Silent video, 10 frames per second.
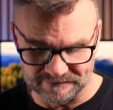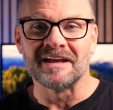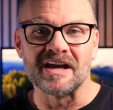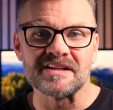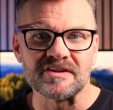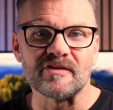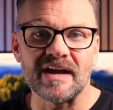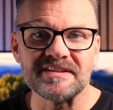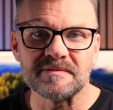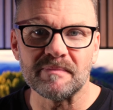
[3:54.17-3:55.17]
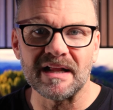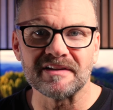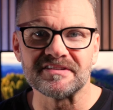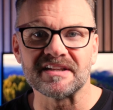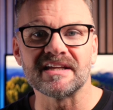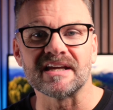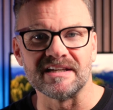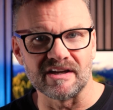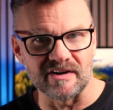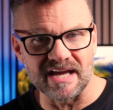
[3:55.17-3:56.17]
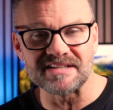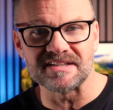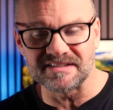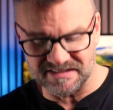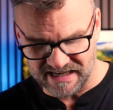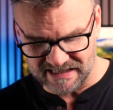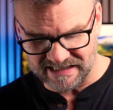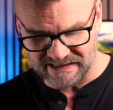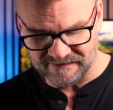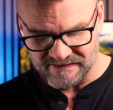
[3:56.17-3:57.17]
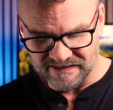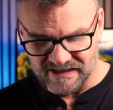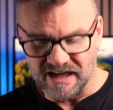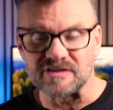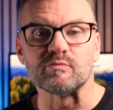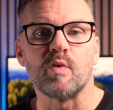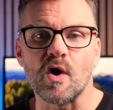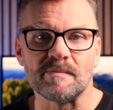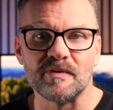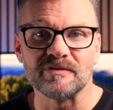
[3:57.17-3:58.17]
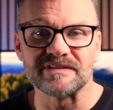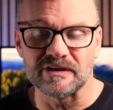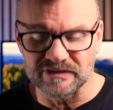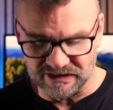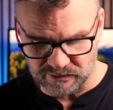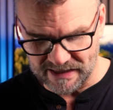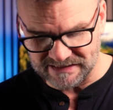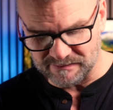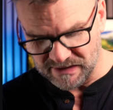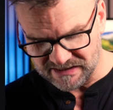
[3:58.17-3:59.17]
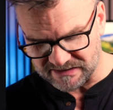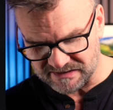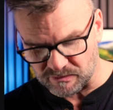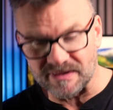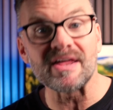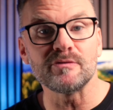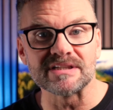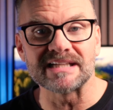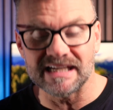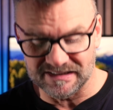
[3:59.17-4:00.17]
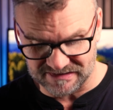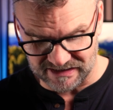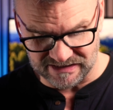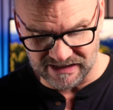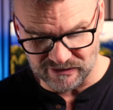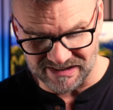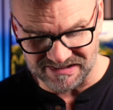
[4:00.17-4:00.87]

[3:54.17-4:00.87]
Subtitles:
It has horizon balancing and horizon steady. It's waterproof down to 20 meters without a case and down to